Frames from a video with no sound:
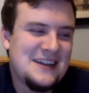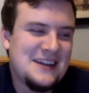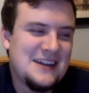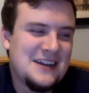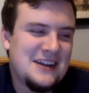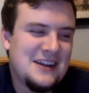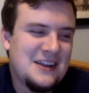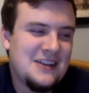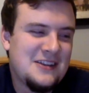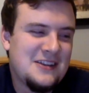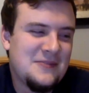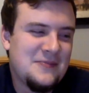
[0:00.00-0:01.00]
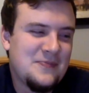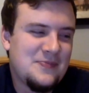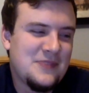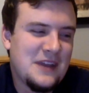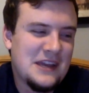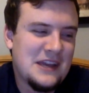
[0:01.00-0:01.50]
And
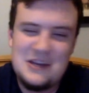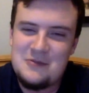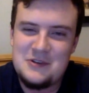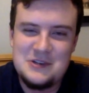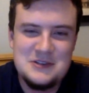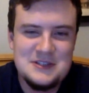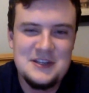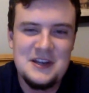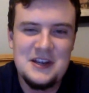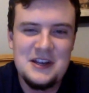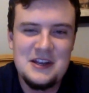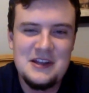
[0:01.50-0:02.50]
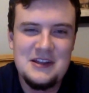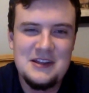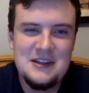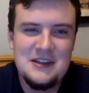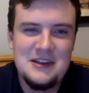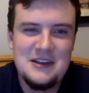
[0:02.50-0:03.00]
I get what you're saying.
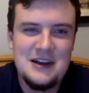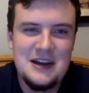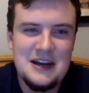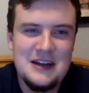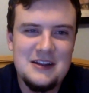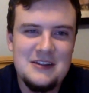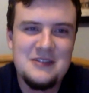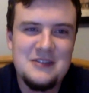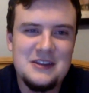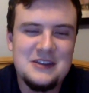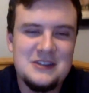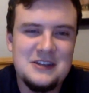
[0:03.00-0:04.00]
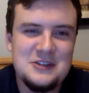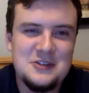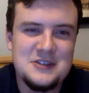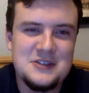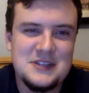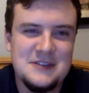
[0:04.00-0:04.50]
I think they should
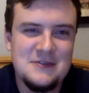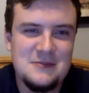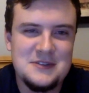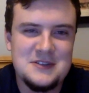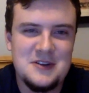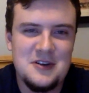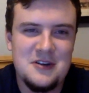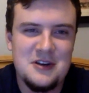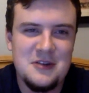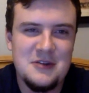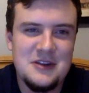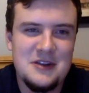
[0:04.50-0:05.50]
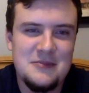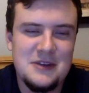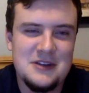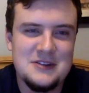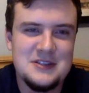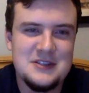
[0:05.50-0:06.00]
just give him the star anyway
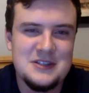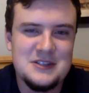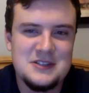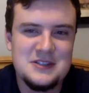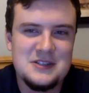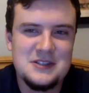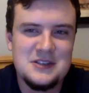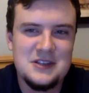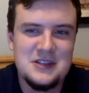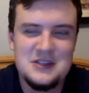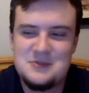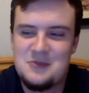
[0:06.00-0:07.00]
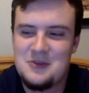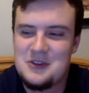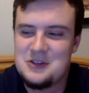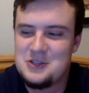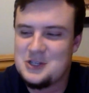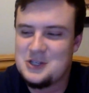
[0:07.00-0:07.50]
because he's more
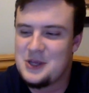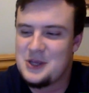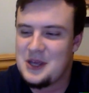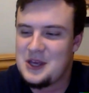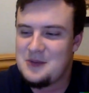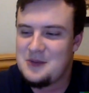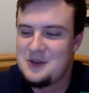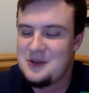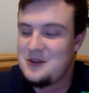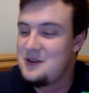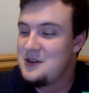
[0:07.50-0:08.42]
than changed the game and